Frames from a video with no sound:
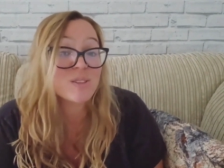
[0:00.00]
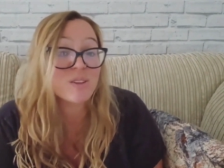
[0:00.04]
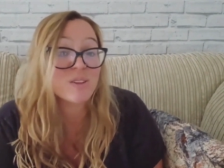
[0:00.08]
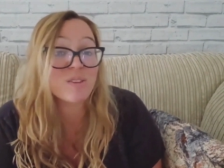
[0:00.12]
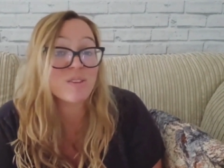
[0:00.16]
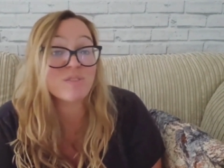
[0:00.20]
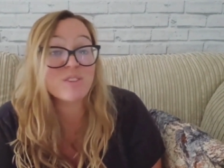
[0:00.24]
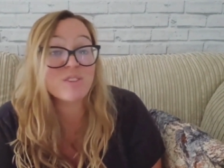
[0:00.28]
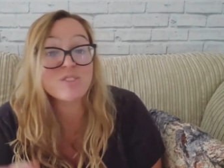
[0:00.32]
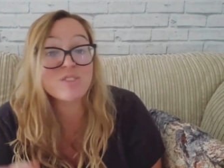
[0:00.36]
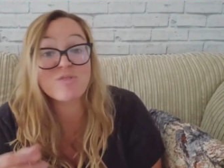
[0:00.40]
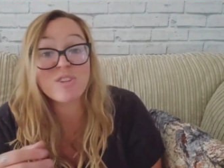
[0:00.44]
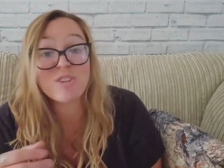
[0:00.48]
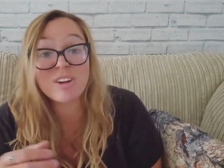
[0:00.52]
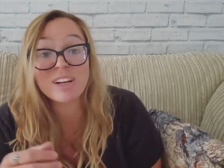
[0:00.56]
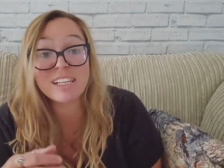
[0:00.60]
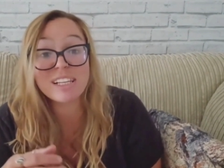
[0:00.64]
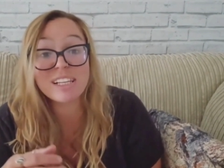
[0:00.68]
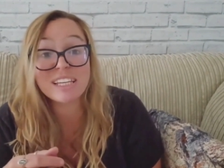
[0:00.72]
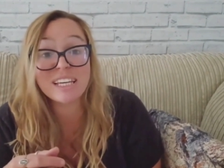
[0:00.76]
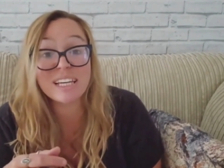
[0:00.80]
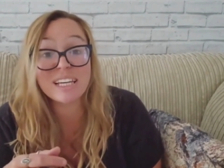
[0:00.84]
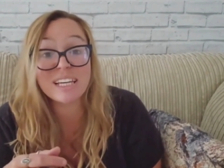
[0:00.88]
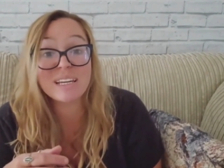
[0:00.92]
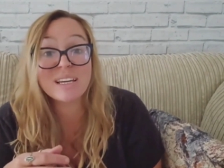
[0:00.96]
So if you're
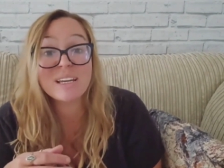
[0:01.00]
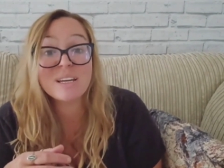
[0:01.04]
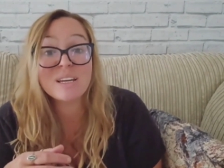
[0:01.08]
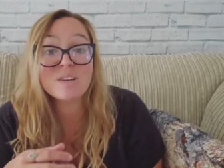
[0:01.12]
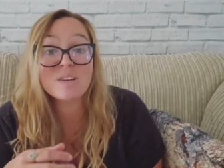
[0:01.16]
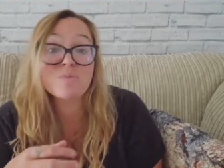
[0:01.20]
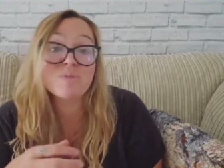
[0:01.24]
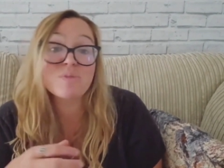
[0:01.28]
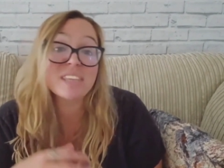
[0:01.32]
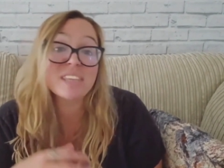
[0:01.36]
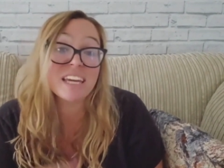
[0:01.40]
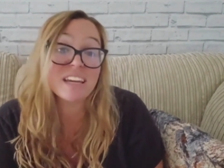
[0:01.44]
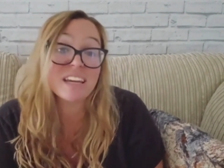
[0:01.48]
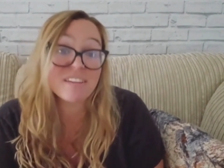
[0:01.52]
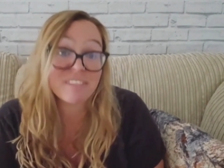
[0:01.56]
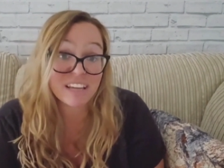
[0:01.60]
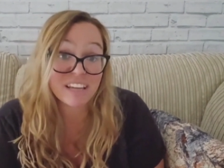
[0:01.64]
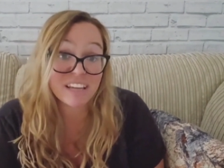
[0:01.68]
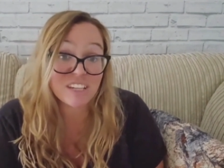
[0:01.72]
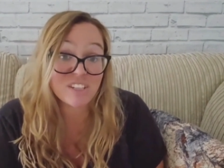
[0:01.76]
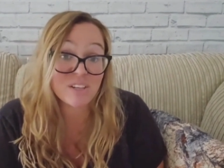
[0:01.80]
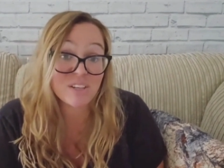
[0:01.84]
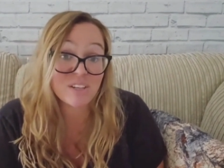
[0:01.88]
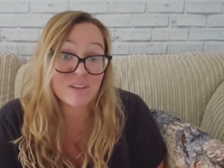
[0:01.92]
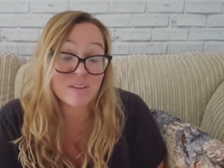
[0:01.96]
struggling with
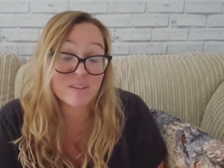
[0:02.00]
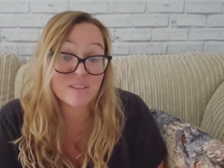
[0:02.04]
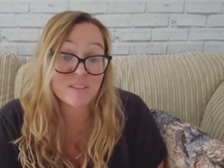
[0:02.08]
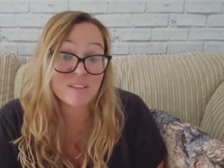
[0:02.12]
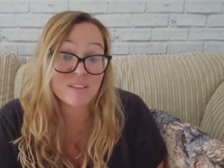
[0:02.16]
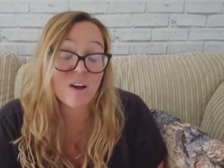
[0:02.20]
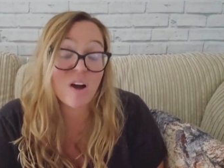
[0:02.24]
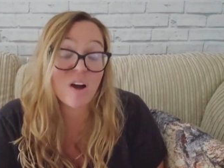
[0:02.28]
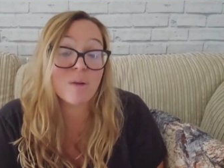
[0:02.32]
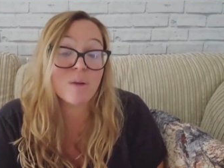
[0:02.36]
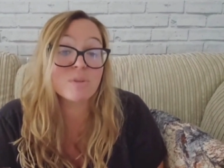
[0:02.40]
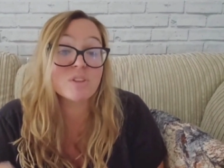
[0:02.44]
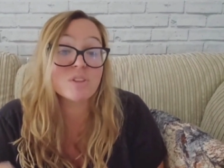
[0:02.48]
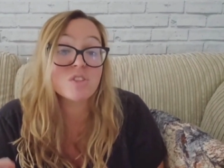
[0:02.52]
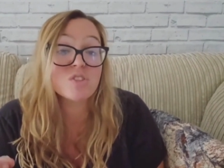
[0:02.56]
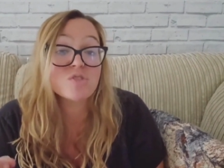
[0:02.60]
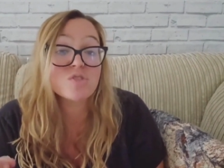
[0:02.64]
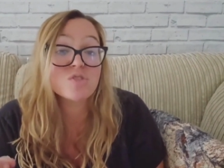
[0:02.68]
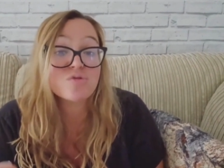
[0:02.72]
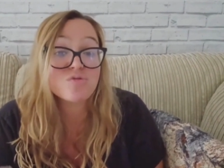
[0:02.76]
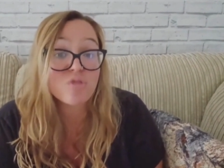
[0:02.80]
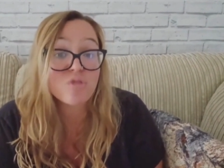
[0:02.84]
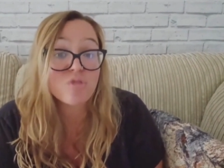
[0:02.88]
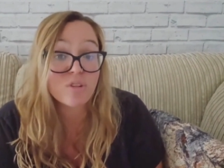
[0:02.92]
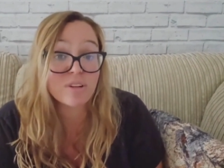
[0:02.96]
hearing issues, I would
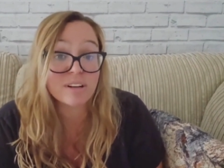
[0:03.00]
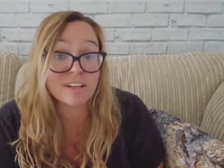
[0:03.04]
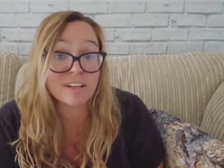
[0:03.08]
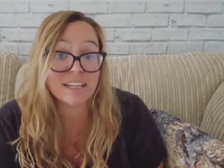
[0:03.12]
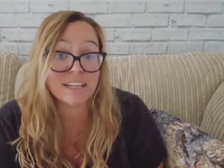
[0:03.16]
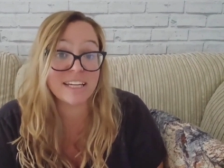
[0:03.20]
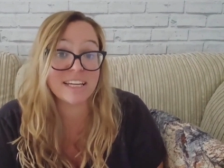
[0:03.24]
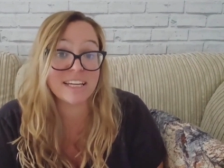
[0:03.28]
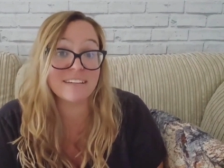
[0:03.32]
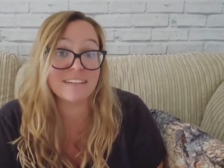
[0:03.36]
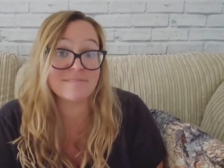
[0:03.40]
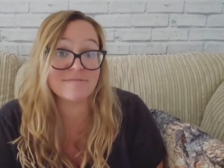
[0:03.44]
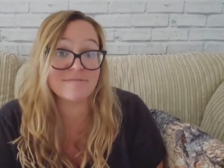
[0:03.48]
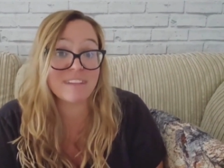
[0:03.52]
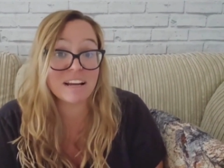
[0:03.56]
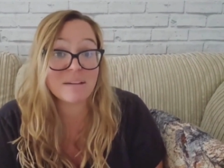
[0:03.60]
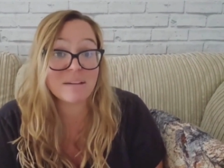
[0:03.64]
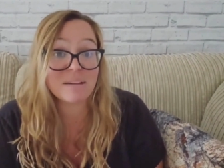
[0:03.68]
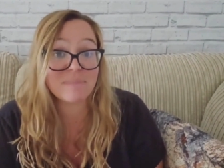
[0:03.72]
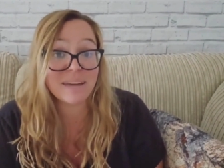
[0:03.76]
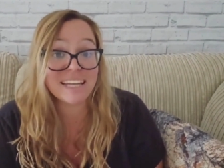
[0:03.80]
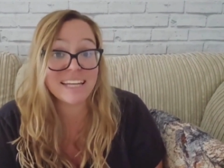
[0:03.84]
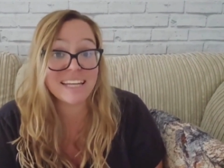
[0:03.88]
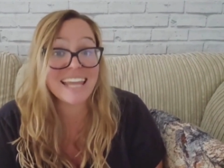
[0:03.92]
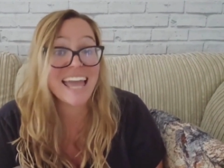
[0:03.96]
strongly
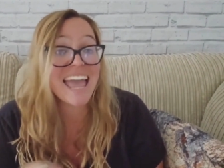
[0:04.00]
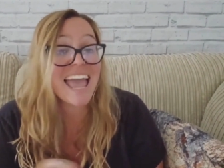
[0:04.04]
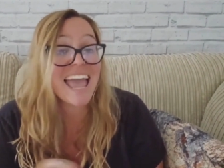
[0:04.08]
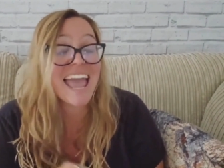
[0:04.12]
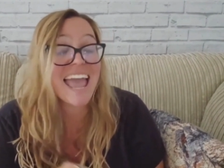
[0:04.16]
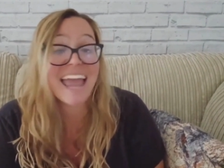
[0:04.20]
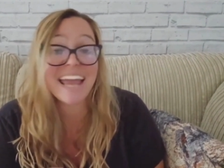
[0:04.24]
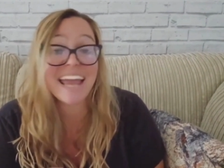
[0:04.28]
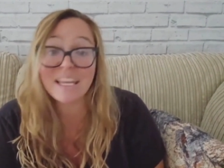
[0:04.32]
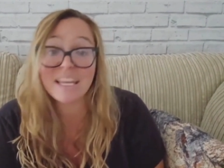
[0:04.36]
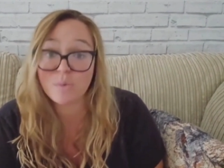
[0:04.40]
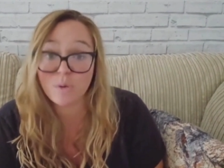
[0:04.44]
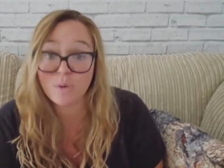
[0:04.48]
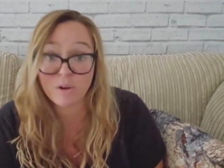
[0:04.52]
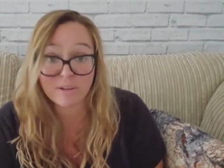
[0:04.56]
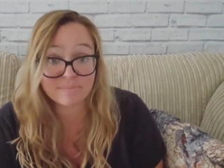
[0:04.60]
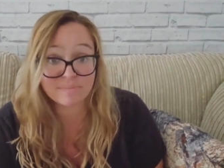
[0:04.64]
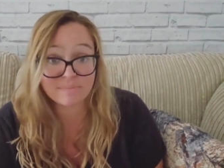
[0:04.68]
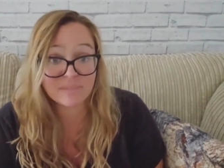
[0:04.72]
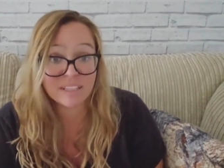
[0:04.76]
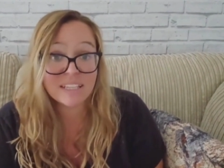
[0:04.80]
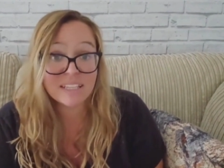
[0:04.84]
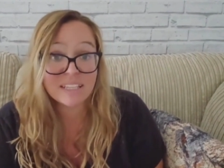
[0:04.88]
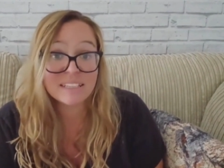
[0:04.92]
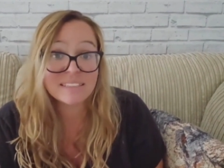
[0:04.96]
recommend
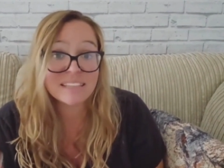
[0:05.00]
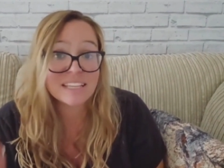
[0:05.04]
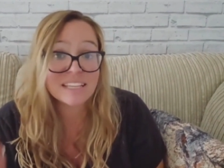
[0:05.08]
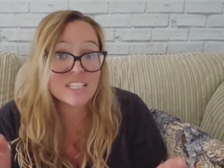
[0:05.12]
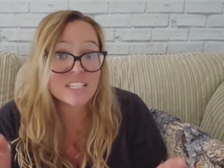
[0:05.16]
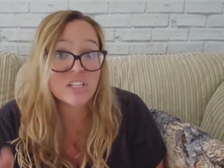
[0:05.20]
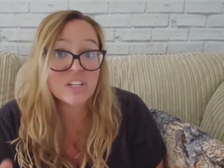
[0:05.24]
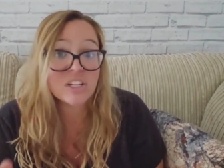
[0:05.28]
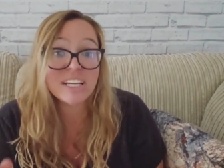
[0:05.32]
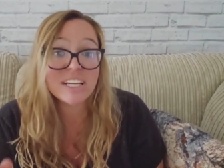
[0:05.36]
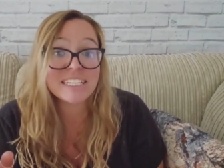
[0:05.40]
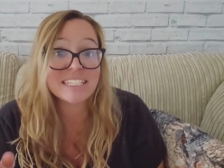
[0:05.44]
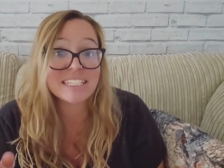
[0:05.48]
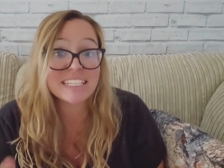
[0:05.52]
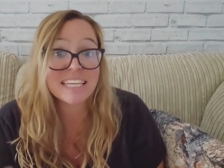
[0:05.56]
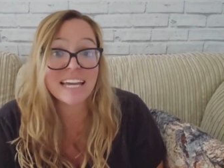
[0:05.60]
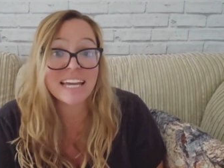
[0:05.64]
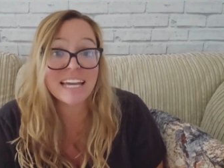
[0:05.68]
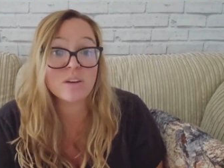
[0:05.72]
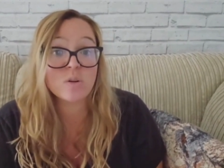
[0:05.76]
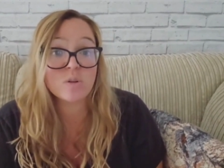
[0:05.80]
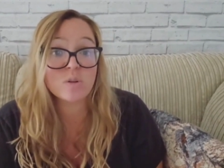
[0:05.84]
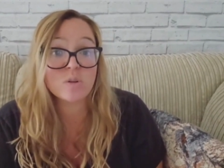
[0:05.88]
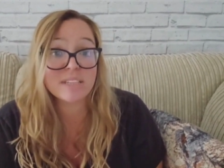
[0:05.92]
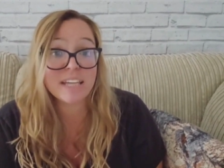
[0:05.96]
anyone that's looking to
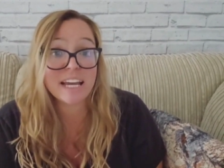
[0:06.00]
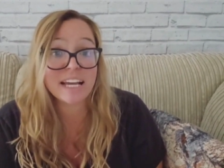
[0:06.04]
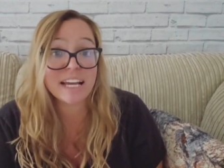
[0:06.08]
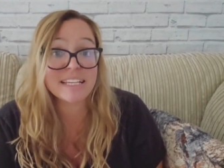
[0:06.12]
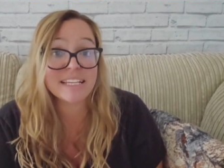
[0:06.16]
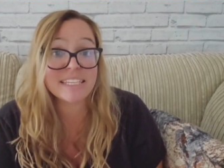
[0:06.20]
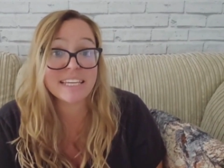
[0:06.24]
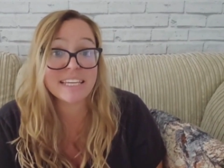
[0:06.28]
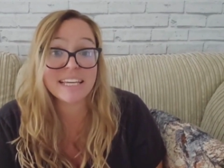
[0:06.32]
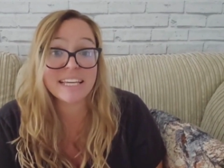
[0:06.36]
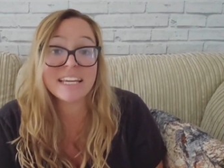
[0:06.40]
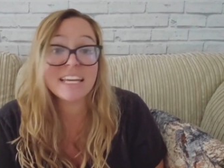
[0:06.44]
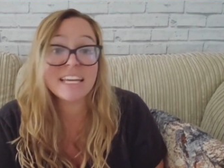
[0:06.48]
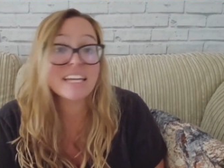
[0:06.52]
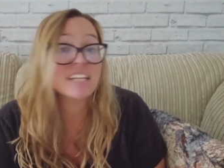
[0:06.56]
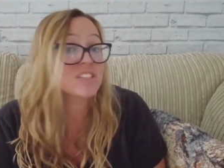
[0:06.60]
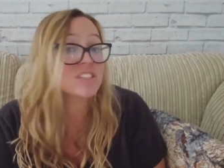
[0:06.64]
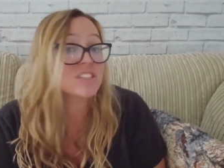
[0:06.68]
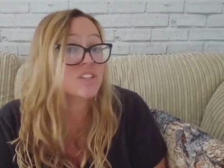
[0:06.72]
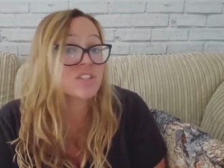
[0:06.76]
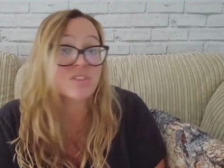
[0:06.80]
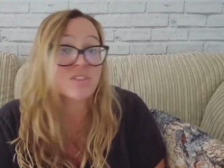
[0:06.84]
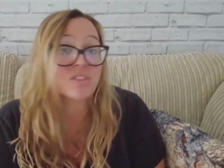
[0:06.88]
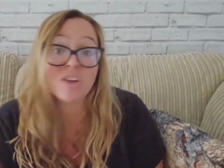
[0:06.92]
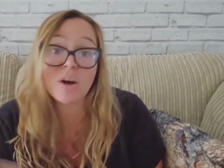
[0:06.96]
get Cortexi
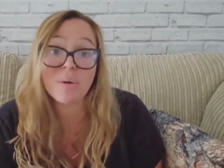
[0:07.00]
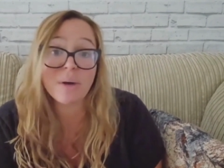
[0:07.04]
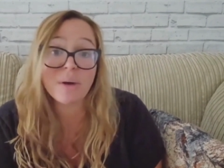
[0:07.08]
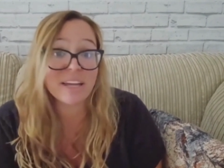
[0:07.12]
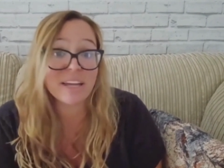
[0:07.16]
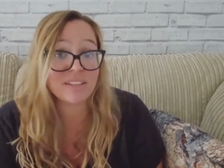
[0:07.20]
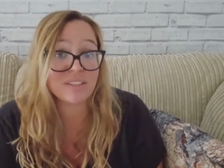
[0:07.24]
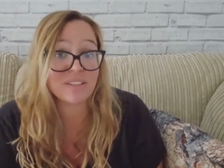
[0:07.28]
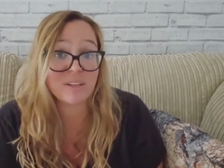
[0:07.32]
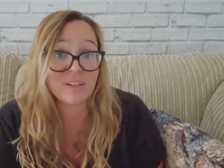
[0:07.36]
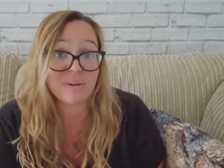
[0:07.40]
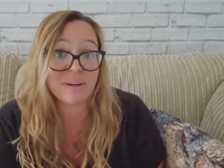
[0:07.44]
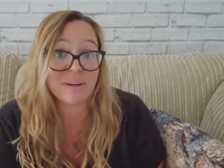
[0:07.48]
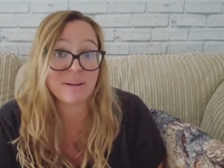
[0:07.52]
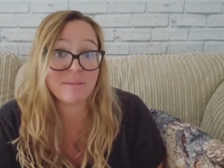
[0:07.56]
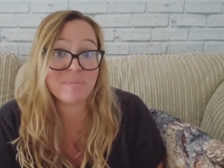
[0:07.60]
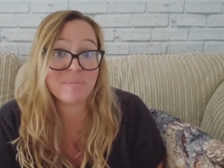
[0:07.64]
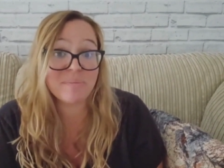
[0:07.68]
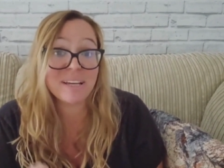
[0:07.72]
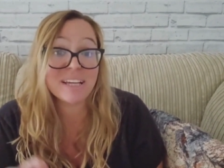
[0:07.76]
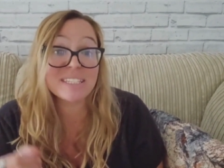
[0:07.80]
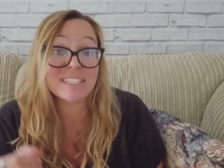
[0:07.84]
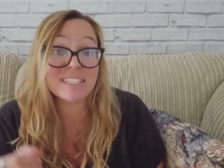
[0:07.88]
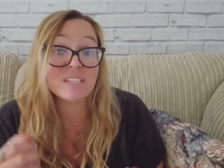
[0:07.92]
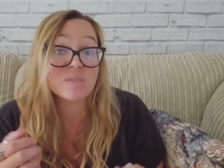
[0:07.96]
to just go ahead and do
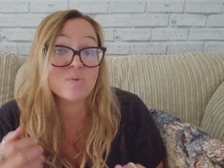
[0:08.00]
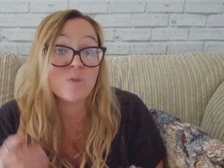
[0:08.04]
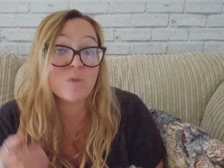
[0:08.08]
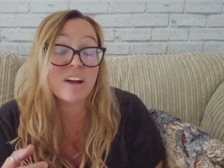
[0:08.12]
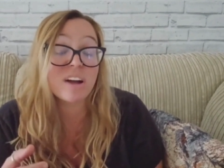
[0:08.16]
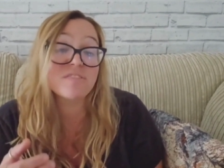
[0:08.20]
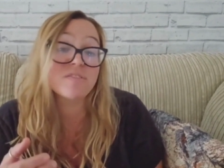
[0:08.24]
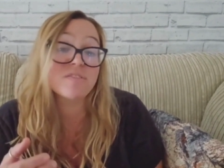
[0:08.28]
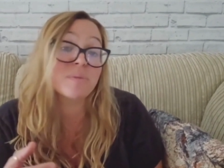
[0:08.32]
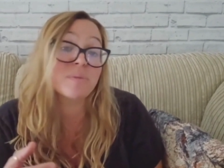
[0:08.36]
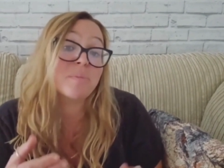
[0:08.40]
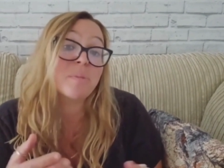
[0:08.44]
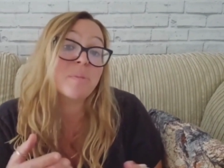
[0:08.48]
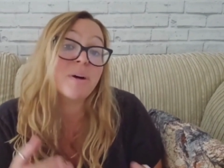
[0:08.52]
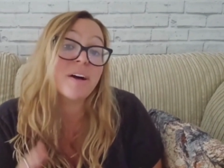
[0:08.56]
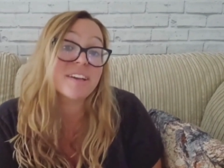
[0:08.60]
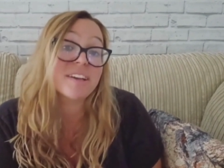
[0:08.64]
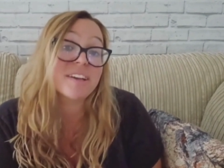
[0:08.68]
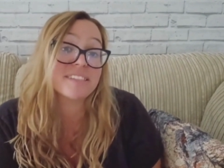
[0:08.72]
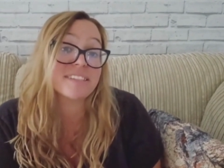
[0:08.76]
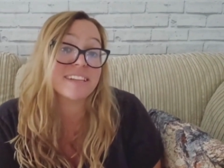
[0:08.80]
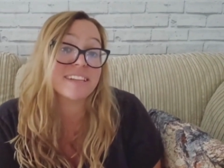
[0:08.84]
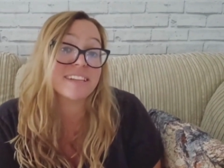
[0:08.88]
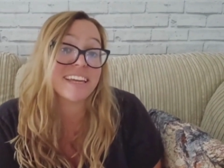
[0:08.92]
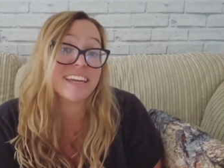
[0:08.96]
it, because it's worked for me
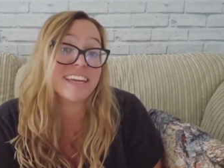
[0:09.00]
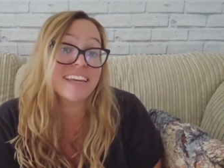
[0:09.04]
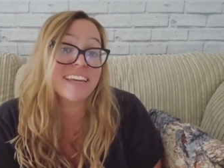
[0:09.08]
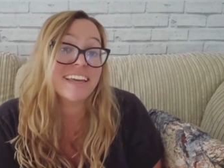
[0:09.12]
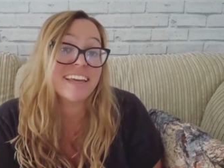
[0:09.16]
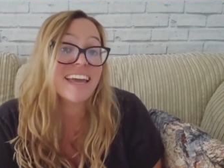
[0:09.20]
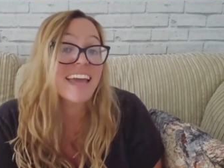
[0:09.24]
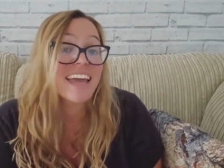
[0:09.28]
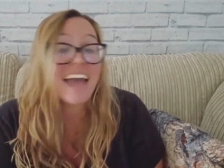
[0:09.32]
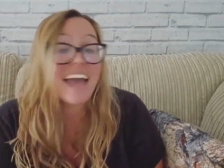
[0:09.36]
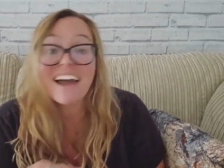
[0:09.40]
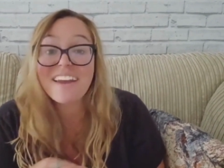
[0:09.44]
personally,